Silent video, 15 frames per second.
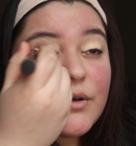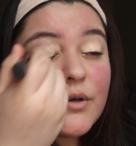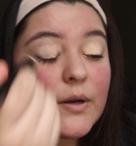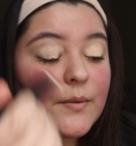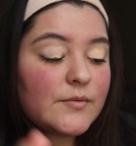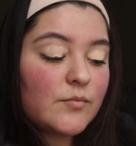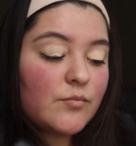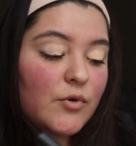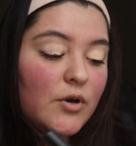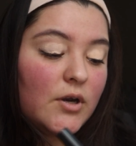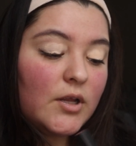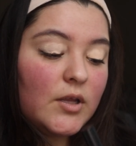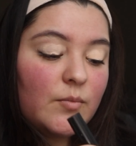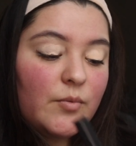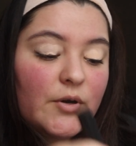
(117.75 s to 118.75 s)
grab some
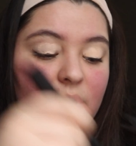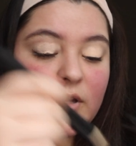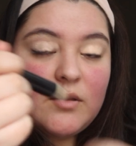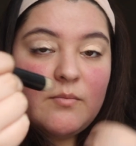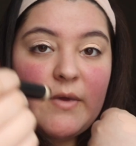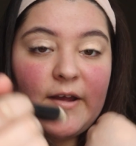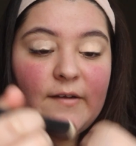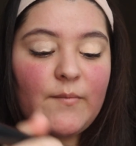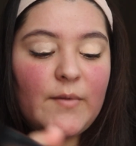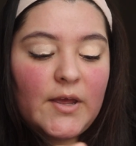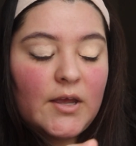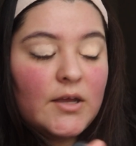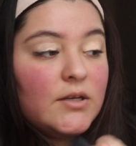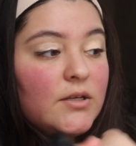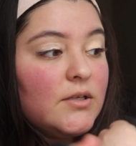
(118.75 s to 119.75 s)
product and put it in the back of my
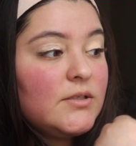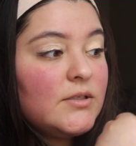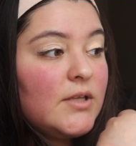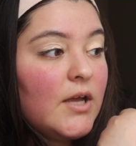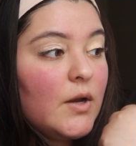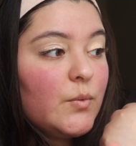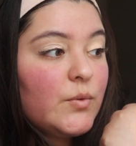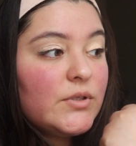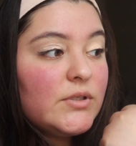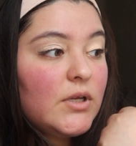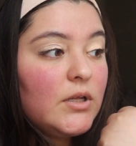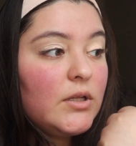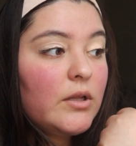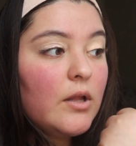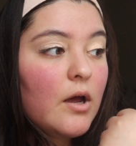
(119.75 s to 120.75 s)
hand because that was
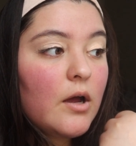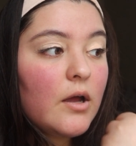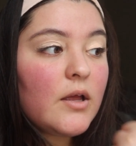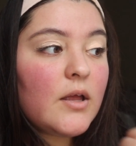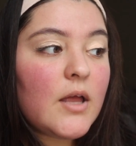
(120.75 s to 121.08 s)
a lot.